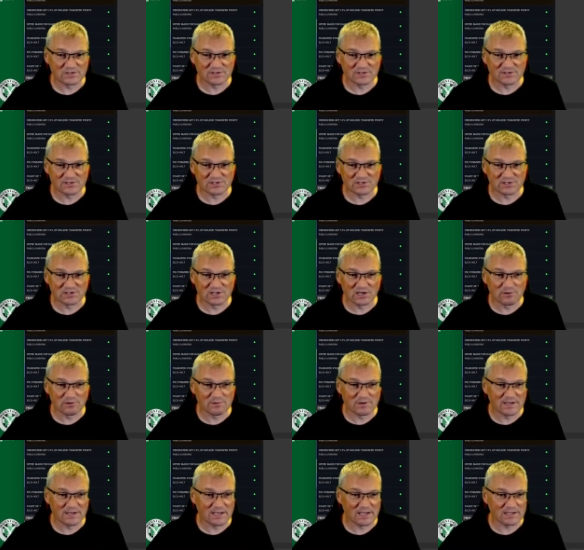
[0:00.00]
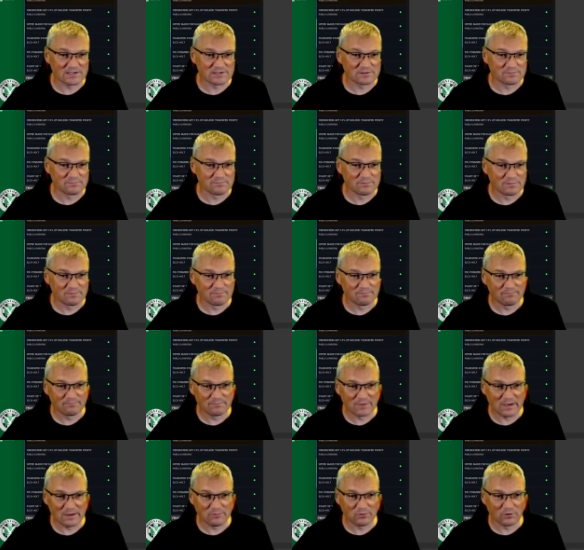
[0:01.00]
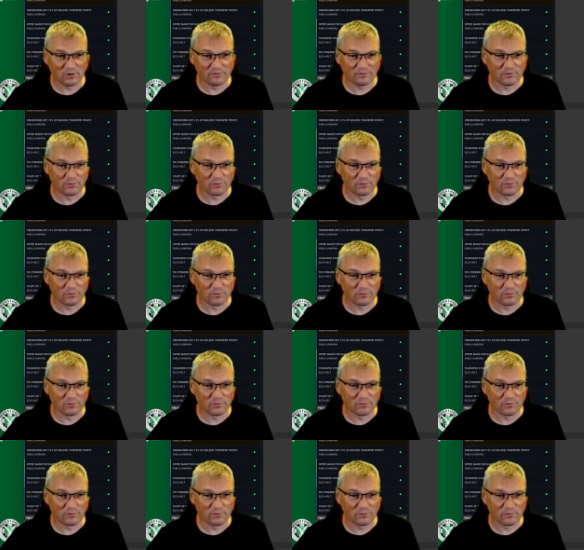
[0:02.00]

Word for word: slowly get some people